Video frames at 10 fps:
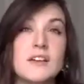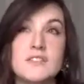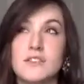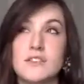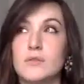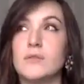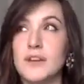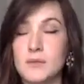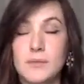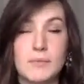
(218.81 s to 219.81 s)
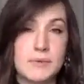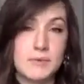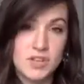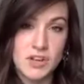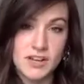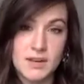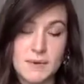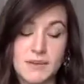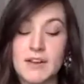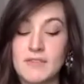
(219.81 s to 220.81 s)
So again, when we were talking
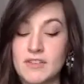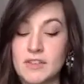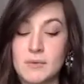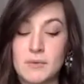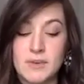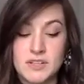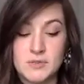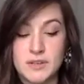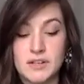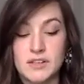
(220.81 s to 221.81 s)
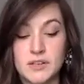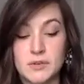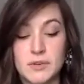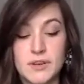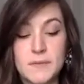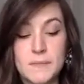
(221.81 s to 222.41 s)
about everything we wanted to include,